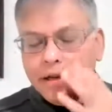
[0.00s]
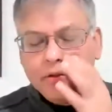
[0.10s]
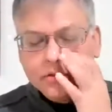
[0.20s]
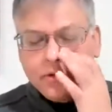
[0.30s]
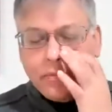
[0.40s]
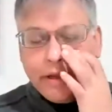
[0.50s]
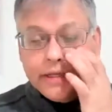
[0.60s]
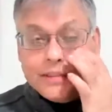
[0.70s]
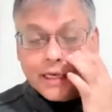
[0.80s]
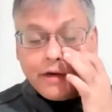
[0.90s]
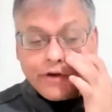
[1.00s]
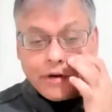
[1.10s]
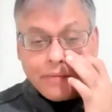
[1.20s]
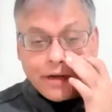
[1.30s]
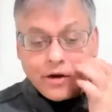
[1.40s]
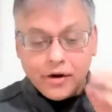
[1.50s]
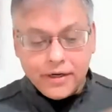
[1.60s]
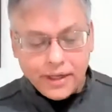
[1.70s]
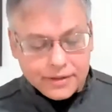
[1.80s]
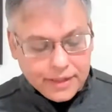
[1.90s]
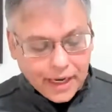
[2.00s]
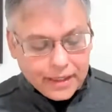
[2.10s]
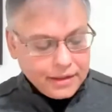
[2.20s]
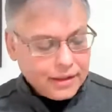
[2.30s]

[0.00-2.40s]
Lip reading: Hindus will be insignificant minority, and that